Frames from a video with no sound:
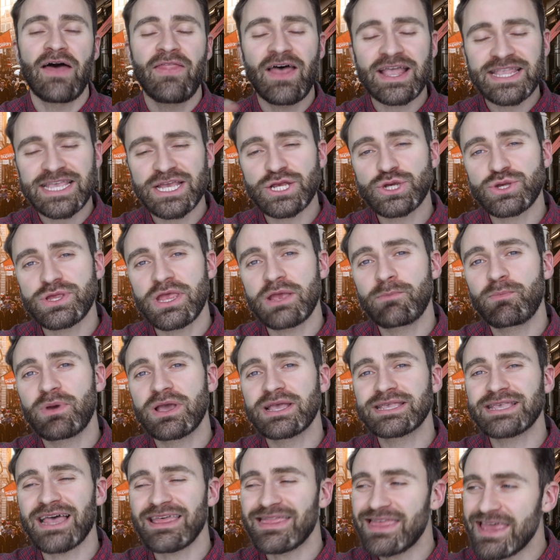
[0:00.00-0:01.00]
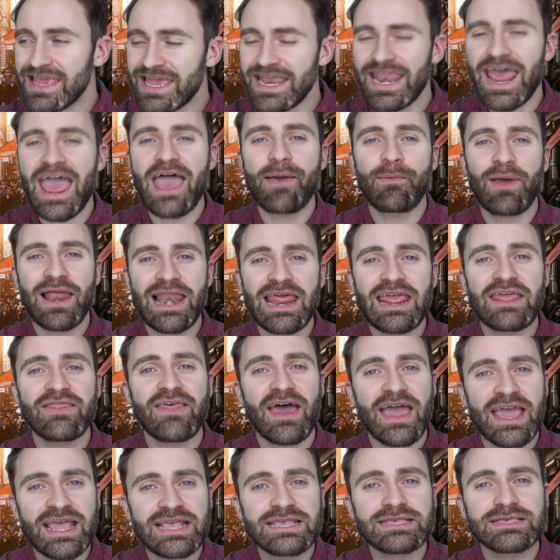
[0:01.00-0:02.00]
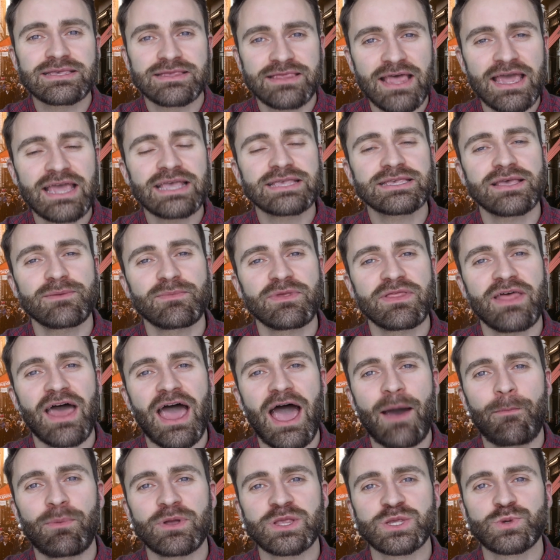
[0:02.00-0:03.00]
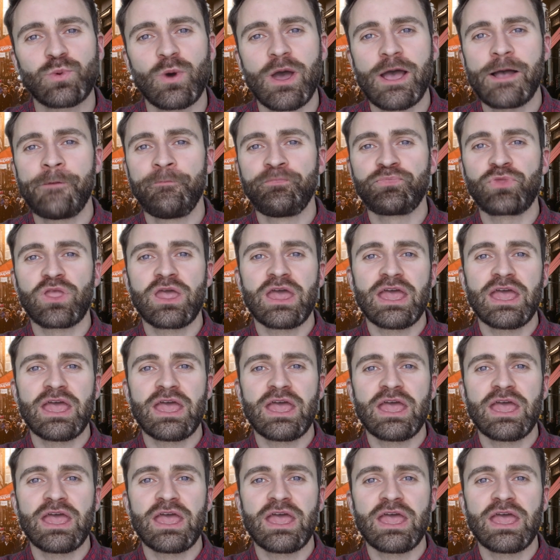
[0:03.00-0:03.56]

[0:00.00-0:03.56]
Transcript: And that's interesting because I think in M L E that is, that is something that happens where